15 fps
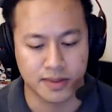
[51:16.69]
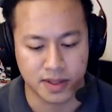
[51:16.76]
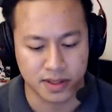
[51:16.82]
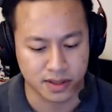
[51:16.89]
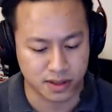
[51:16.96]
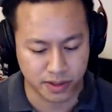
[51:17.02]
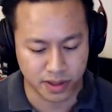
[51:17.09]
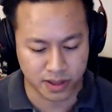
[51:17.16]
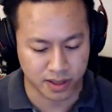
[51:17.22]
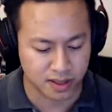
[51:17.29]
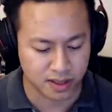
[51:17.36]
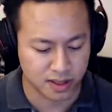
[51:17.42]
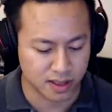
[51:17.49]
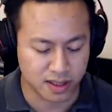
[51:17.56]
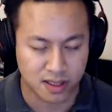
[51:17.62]
I'm on
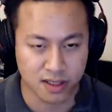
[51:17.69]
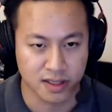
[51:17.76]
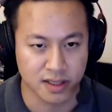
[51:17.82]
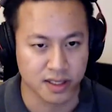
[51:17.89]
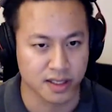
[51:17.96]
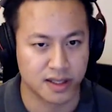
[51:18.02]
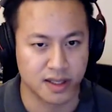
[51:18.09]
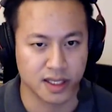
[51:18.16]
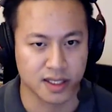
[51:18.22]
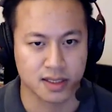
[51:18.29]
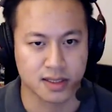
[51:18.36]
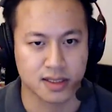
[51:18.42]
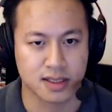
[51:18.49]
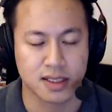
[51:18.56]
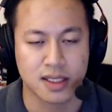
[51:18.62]
Twitter and all the
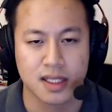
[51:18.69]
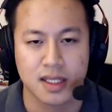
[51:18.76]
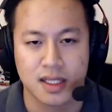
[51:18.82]
things.